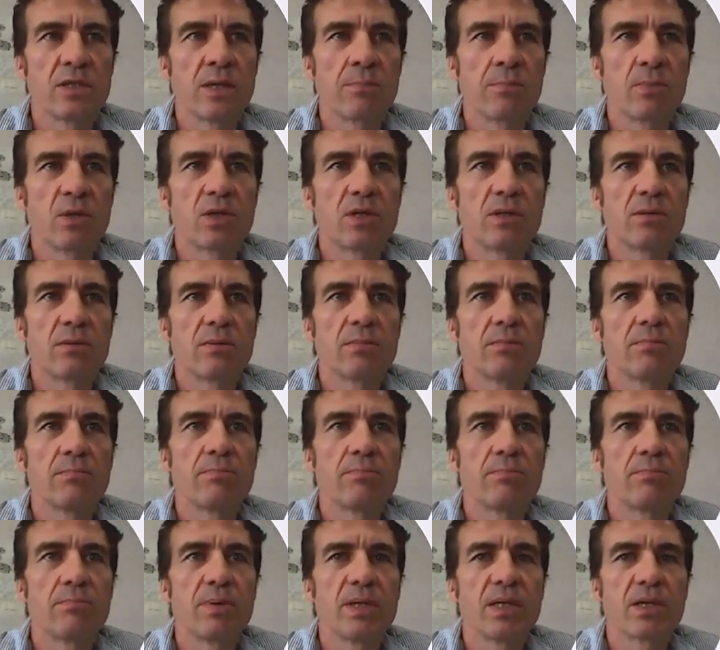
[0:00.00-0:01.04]
number,
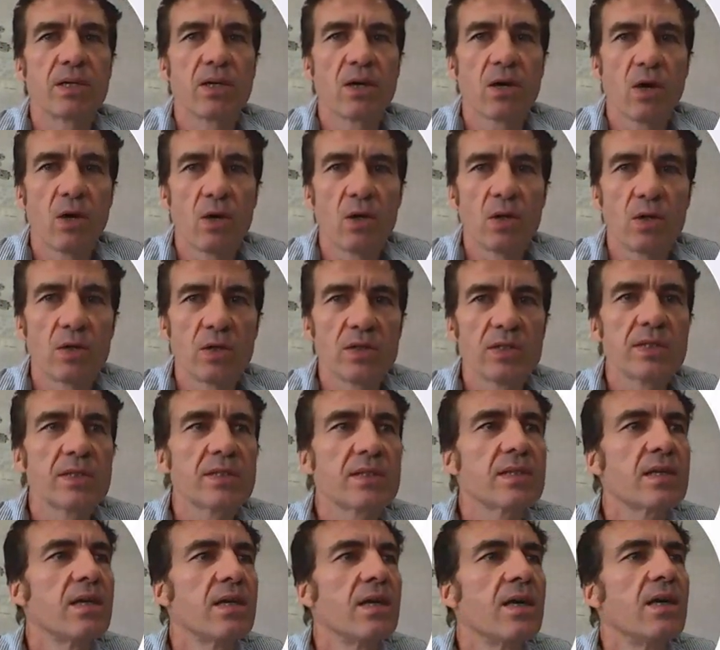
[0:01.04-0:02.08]

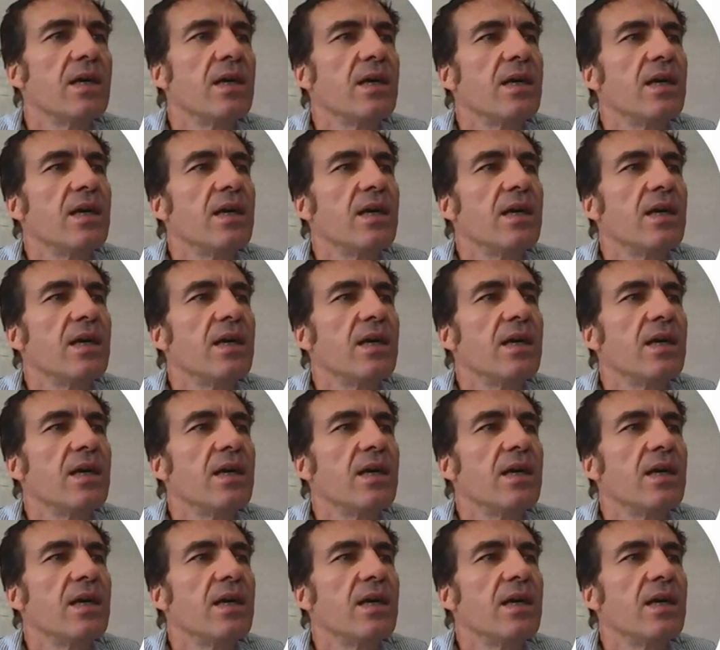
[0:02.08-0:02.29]
because